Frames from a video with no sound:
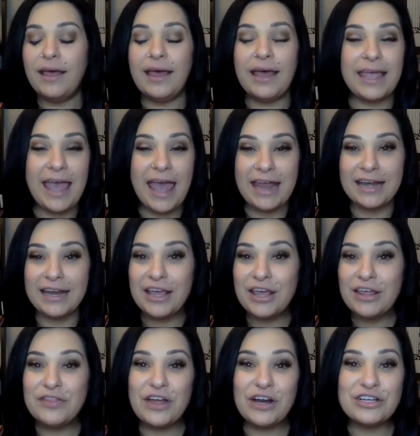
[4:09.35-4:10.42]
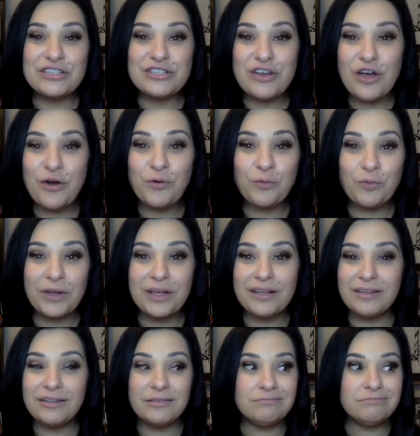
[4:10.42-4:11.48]
Again, there is no
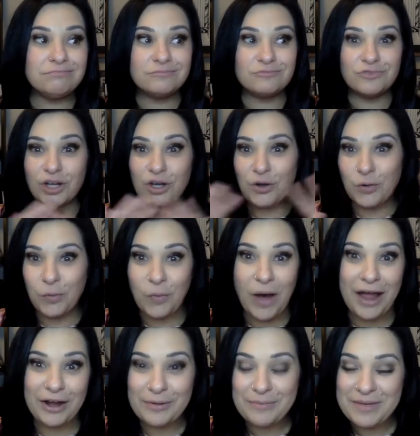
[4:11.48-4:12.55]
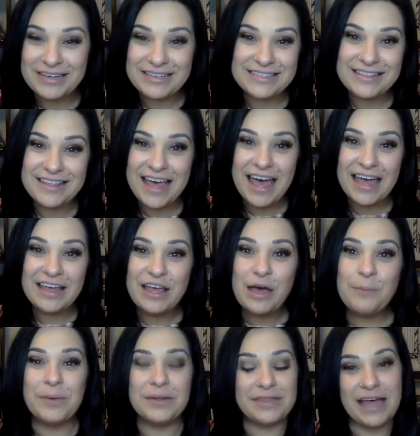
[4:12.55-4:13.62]
real requirement to that,
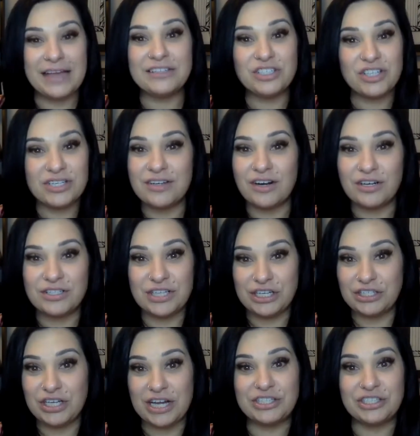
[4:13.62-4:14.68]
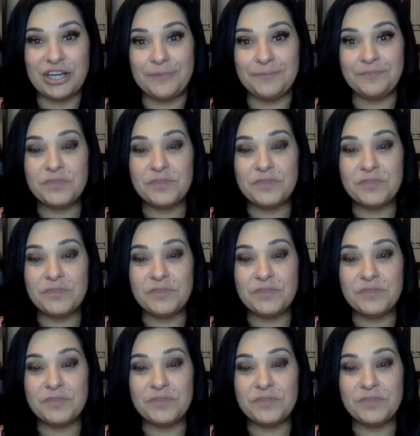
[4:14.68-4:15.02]
but that's just our suggestion.